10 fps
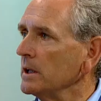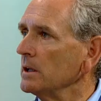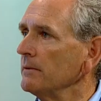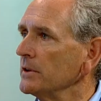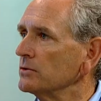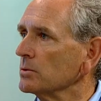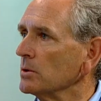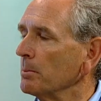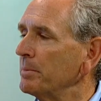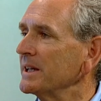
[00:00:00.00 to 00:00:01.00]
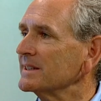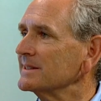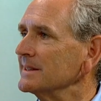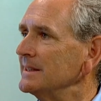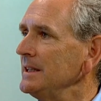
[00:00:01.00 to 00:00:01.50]
individual picks
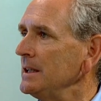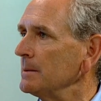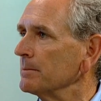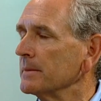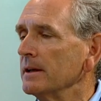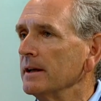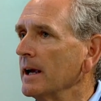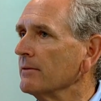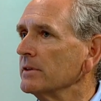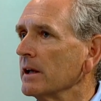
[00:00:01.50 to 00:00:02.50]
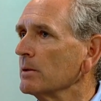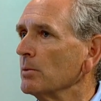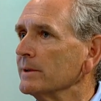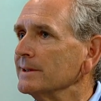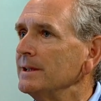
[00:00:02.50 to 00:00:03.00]
the team. Every other
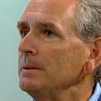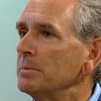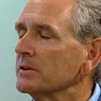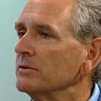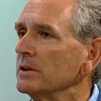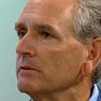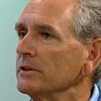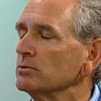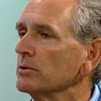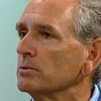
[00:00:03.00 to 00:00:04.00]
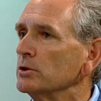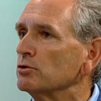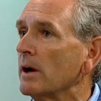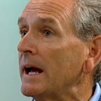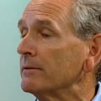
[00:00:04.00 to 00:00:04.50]
one, the team picks the individual through a
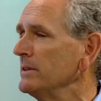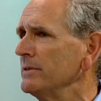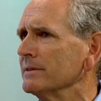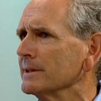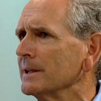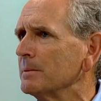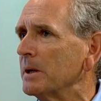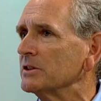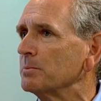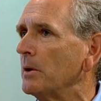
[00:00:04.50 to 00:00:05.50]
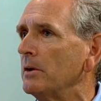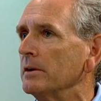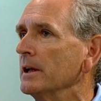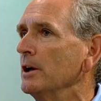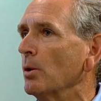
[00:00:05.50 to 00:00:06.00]
draft, even in Little League
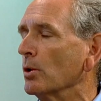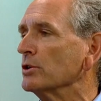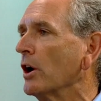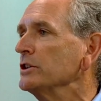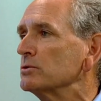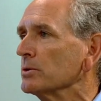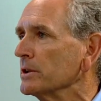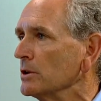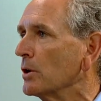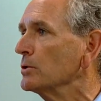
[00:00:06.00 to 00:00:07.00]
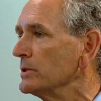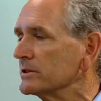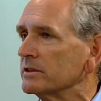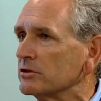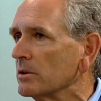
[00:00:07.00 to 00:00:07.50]
Baseball or your high school that you go to.
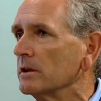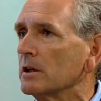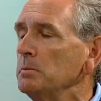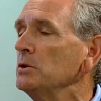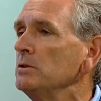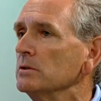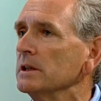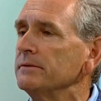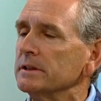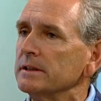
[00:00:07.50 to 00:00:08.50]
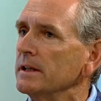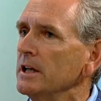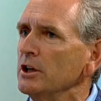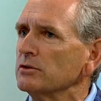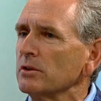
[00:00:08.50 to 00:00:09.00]
It's this, the community you live in.
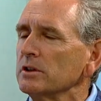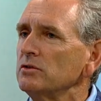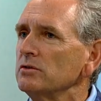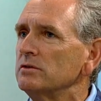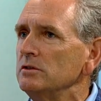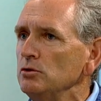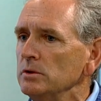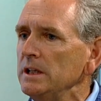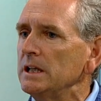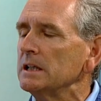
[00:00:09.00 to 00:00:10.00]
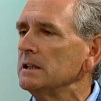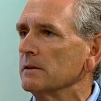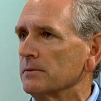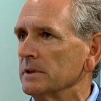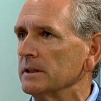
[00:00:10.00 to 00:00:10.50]
So this is unique and
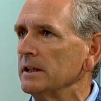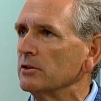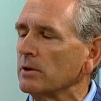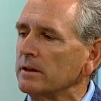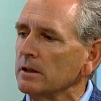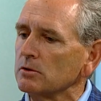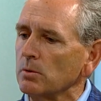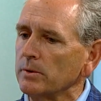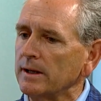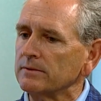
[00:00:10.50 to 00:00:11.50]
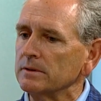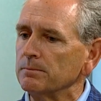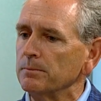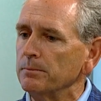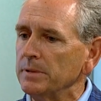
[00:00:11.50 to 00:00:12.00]
different. And so I think is what we have to
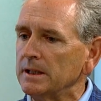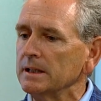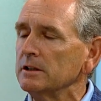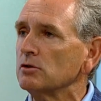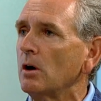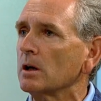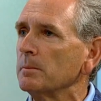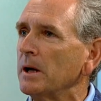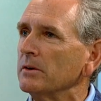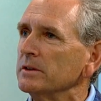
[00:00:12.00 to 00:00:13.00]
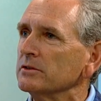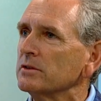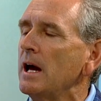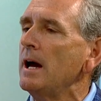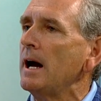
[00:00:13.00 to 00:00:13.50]
begin to talk about
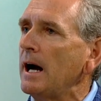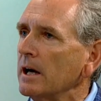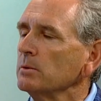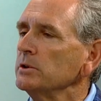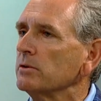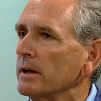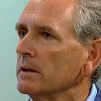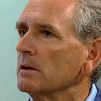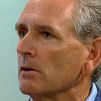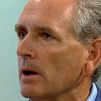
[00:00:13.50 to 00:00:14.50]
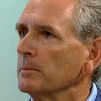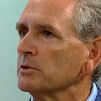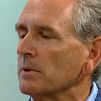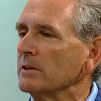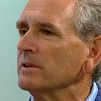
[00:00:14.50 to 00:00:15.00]
is how do we try to get our
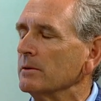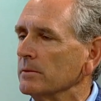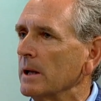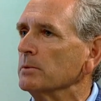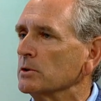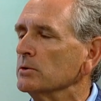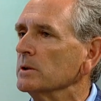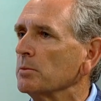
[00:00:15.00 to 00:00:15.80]
arms around that, that recruiting